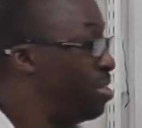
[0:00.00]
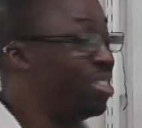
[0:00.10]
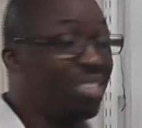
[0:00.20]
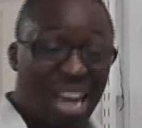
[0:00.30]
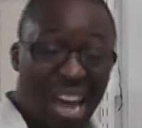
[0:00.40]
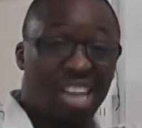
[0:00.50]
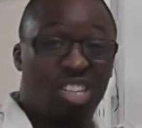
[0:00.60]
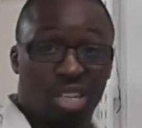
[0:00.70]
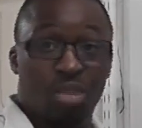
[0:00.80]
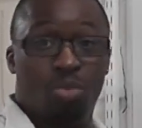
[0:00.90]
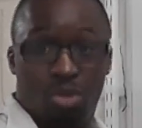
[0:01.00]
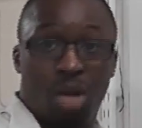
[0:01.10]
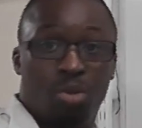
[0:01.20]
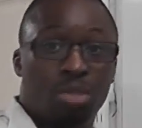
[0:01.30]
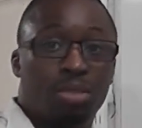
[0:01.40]
this is actually what
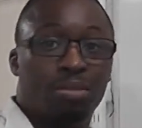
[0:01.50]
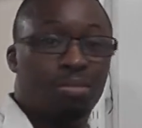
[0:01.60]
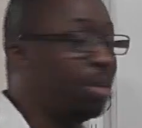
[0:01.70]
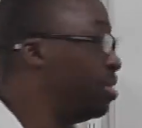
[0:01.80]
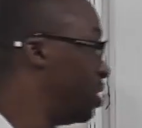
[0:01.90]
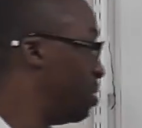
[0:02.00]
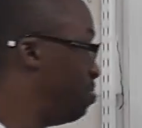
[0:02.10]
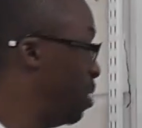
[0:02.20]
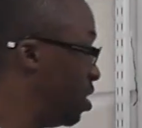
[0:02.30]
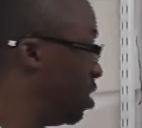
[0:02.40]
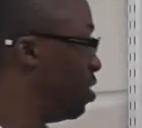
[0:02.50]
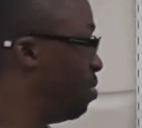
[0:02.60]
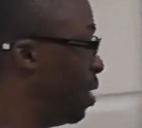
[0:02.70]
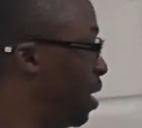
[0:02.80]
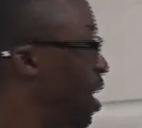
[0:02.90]
goes on. There's a piece of
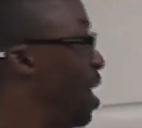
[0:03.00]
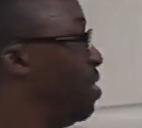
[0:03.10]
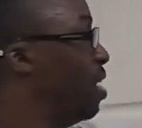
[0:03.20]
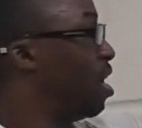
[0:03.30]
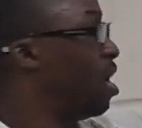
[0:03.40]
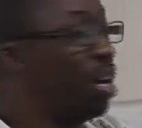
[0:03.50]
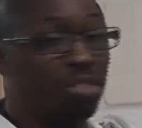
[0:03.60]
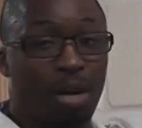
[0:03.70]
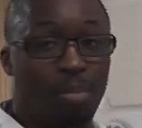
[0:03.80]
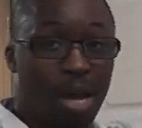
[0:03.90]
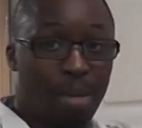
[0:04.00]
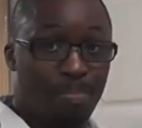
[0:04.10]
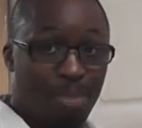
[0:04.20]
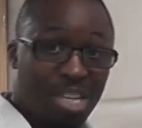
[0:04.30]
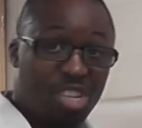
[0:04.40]
software that carves up a
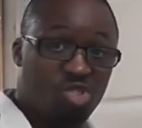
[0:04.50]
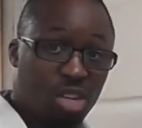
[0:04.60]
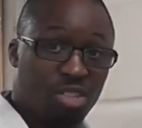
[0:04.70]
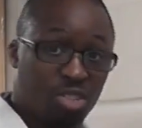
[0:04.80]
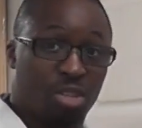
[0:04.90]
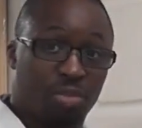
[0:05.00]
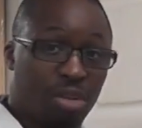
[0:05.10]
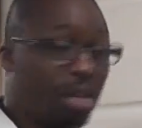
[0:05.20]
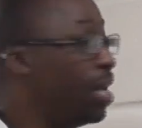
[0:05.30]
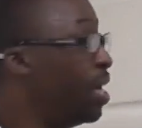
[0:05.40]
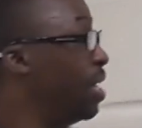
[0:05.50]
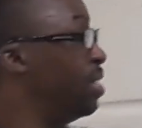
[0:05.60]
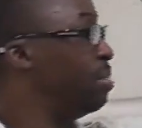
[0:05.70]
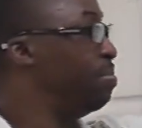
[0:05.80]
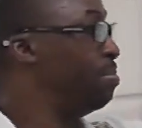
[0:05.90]
big giant server
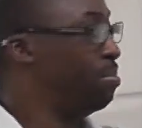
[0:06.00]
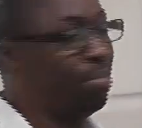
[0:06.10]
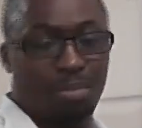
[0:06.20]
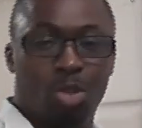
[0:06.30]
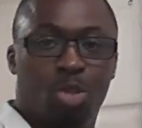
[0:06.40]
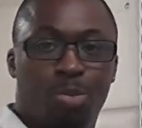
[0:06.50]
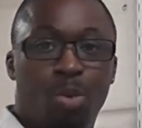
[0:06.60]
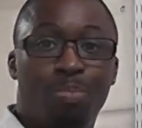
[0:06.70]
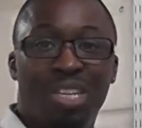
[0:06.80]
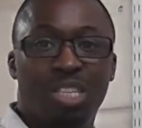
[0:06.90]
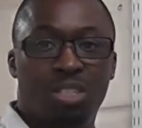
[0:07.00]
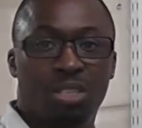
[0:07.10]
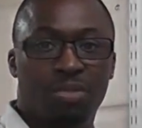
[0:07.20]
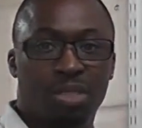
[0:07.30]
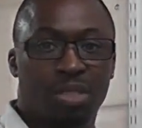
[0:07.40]
into multiple mini
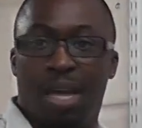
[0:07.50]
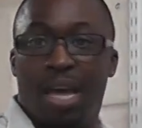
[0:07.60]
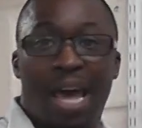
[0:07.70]
servers.